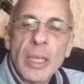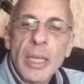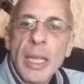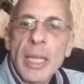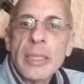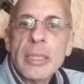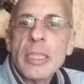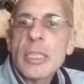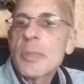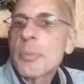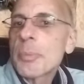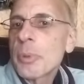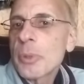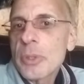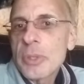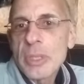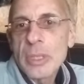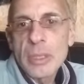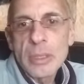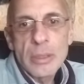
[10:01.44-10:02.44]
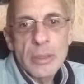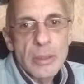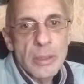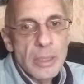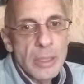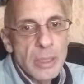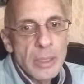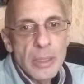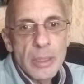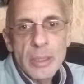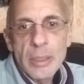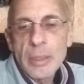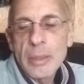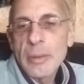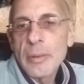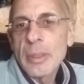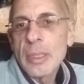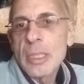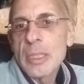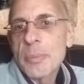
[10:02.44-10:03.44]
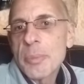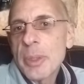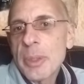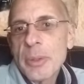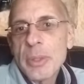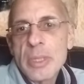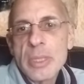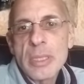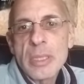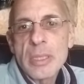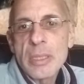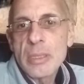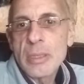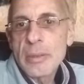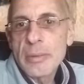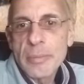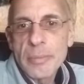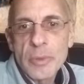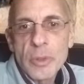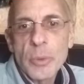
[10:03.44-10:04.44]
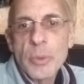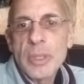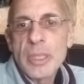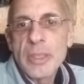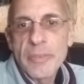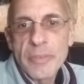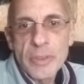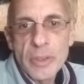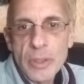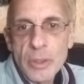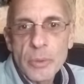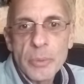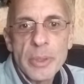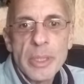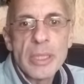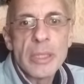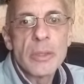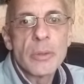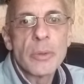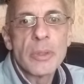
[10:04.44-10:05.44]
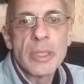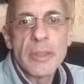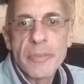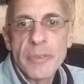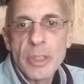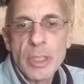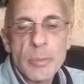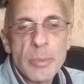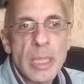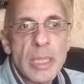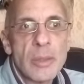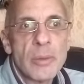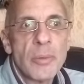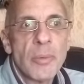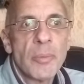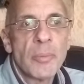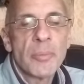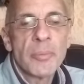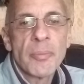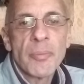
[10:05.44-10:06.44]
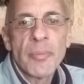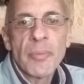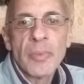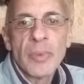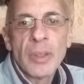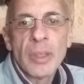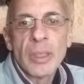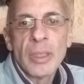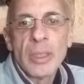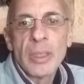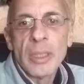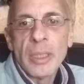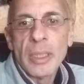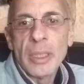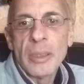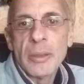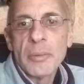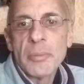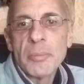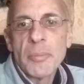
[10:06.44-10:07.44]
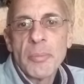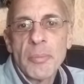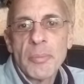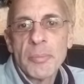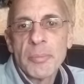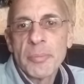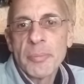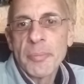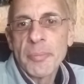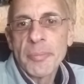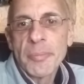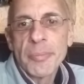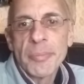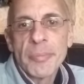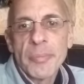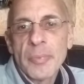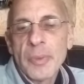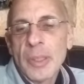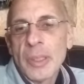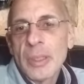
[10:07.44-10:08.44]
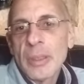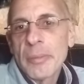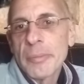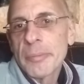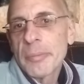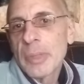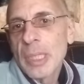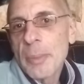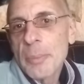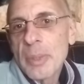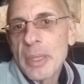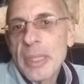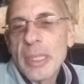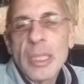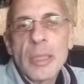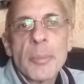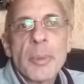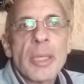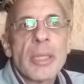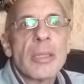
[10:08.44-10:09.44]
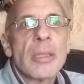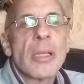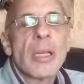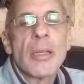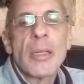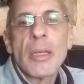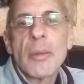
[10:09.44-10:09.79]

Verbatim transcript: And each person experiences to a different degree, to a different amount. Um, I mean, think about it.